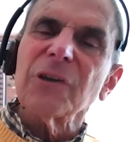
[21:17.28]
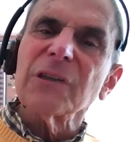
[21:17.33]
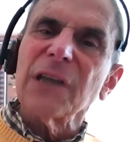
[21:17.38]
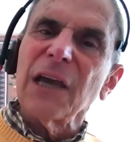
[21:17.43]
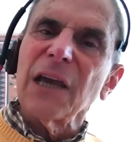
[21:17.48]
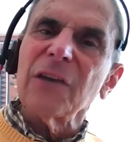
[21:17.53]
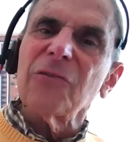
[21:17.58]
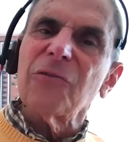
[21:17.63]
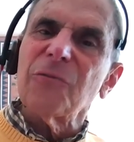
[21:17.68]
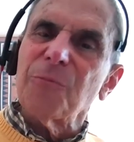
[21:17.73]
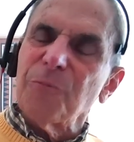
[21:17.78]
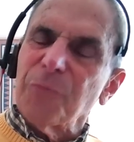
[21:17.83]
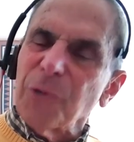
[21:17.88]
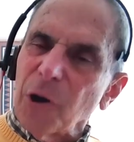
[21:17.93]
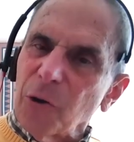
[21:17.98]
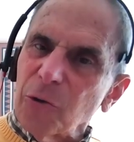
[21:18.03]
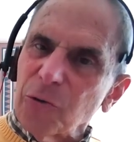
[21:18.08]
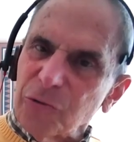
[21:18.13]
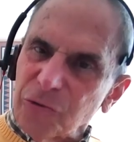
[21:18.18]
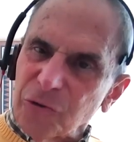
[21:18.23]
relates
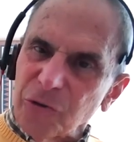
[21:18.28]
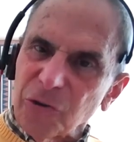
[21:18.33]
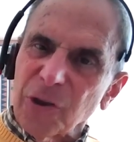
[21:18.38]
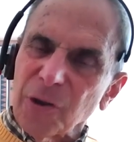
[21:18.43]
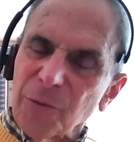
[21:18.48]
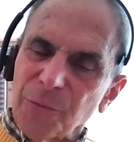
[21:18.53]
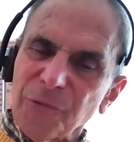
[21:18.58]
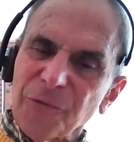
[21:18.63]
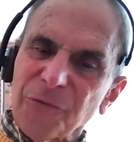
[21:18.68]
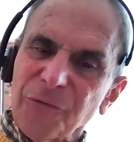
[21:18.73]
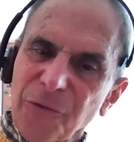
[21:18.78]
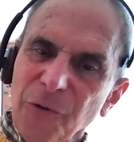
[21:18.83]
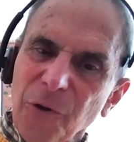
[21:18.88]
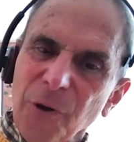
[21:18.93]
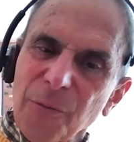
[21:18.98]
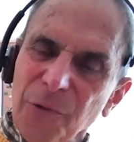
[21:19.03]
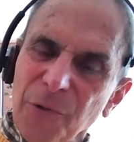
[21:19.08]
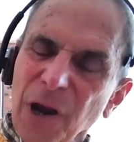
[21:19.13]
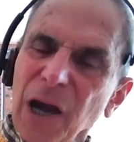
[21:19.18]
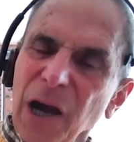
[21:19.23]
both to
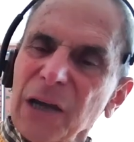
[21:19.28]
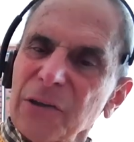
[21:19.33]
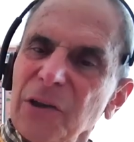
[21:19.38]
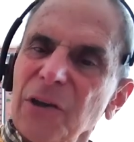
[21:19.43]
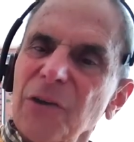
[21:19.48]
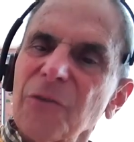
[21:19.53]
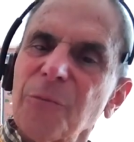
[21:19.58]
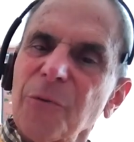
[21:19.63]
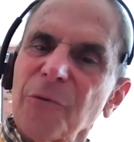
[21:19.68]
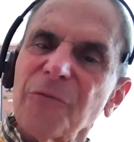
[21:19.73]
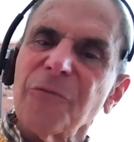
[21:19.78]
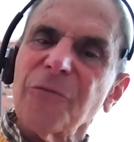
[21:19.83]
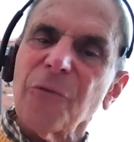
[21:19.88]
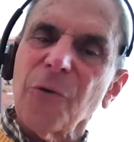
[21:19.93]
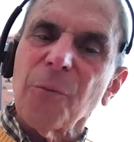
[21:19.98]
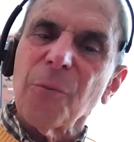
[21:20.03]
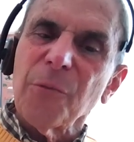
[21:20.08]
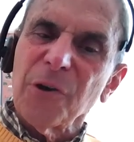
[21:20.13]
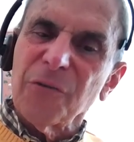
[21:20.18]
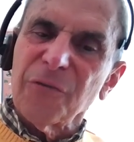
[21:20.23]
the idea of
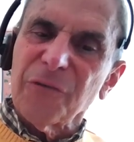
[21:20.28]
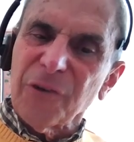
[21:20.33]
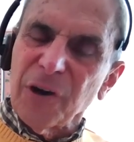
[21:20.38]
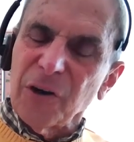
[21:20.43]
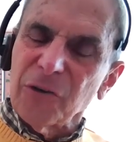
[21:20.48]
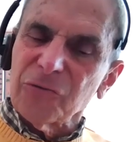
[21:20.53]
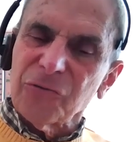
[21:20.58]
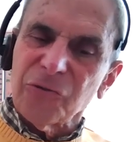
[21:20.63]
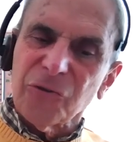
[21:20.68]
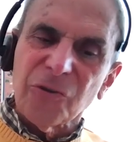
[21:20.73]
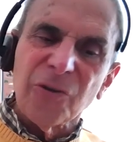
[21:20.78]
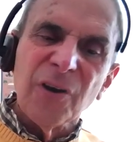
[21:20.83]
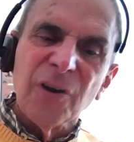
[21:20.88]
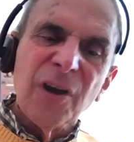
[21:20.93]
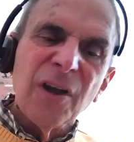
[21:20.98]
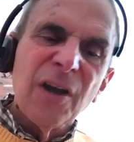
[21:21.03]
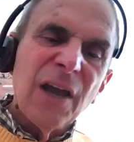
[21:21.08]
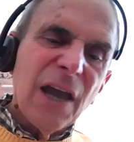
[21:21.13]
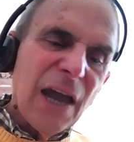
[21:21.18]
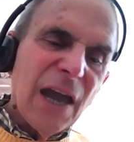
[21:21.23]
performative culture
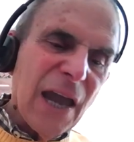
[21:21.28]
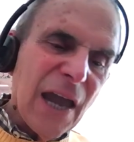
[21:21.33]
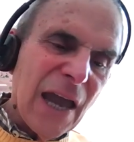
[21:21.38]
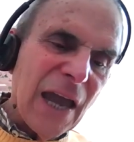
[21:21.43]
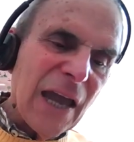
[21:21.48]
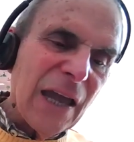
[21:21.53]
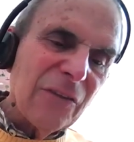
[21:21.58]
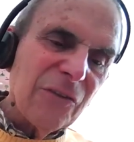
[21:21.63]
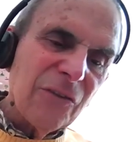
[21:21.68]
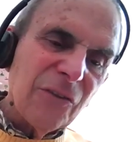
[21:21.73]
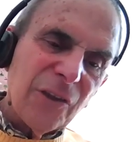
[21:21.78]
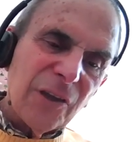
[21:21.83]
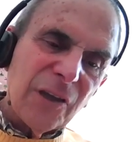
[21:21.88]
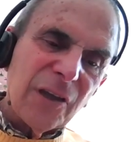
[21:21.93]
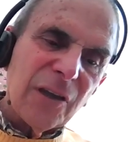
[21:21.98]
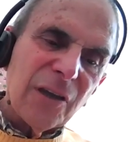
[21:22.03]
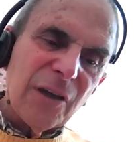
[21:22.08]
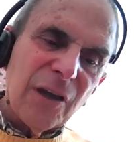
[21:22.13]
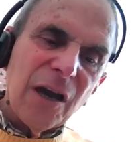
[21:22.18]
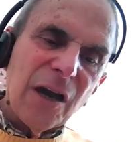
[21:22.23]
and
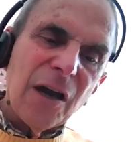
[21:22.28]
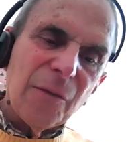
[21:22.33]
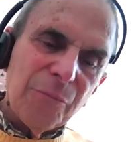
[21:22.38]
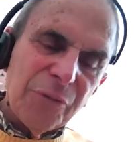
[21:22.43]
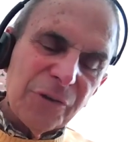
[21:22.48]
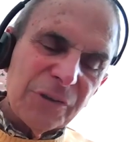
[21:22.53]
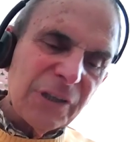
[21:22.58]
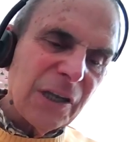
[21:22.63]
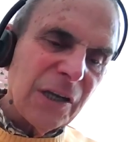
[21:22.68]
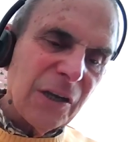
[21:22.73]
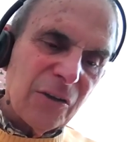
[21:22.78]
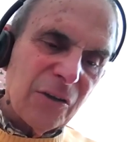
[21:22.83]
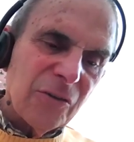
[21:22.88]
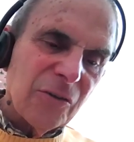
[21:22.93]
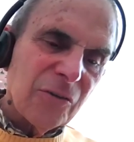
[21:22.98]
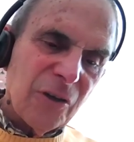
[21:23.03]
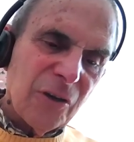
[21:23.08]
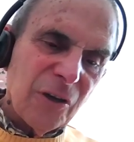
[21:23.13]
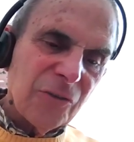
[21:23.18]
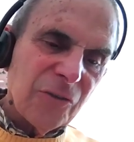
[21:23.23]
the
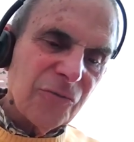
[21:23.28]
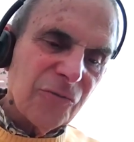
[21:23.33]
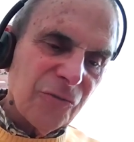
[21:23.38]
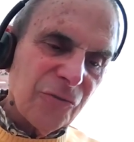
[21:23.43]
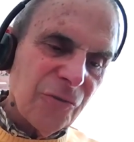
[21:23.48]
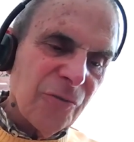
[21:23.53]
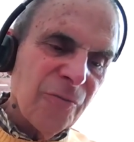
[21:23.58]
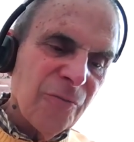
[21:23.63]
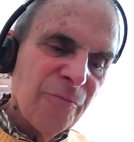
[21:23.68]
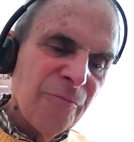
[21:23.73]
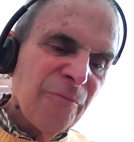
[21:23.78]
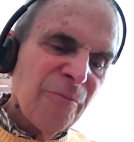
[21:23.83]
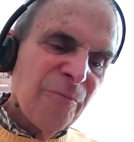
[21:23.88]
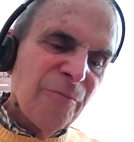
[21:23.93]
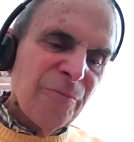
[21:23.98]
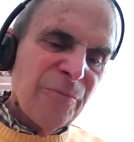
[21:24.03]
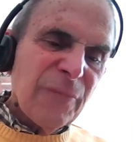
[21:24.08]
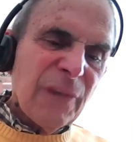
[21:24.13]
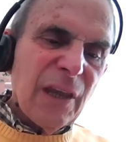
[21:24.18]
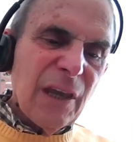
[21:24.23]
political culture
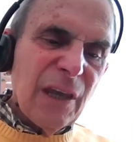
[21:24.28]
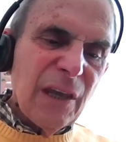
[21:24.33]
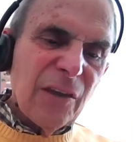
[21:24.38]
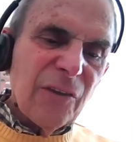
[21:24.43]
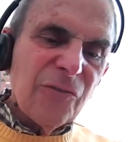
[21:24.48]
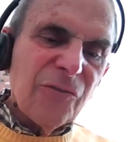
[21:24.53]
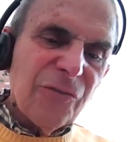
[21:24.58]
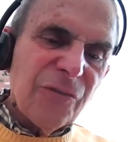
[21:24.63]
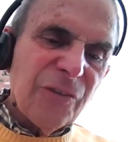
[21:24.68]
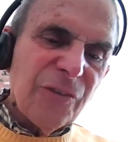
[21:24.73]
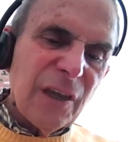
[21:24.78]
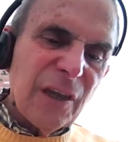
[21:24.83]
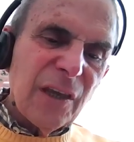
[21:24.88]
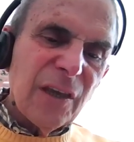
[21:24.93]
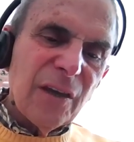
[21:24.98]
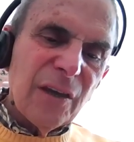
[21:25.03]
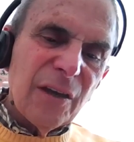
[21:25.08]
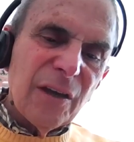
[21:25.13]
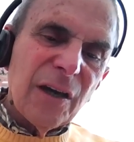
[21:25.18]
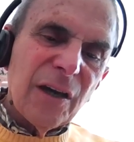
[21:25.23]
is
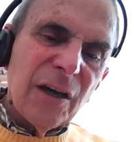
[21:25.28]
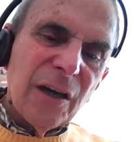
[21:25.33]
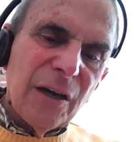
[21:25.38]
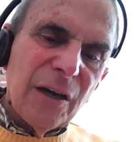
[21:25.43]
the